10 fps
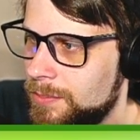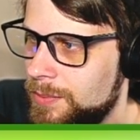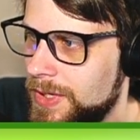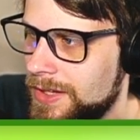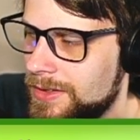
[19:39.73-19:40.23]

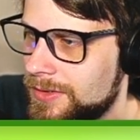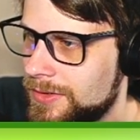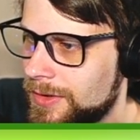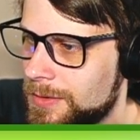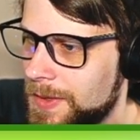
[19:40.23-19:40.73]
Peck is
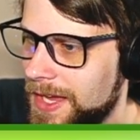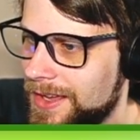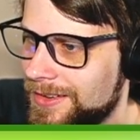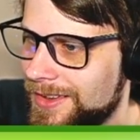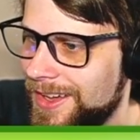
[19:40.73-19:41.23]
so
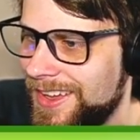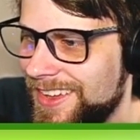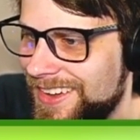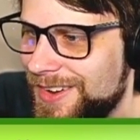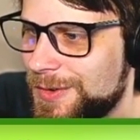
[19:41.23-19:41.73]
bad.
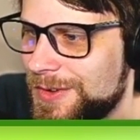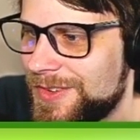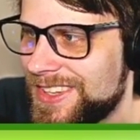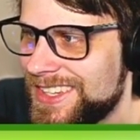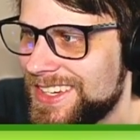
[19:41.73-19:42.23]
We
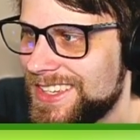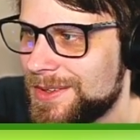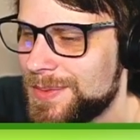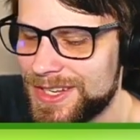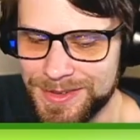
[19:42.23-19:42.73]
really need
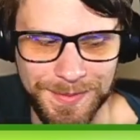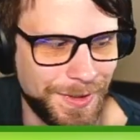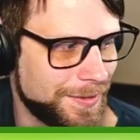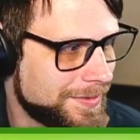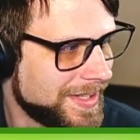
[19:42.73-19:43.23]
a better
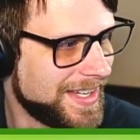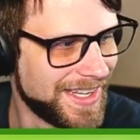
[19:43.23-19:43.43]
move.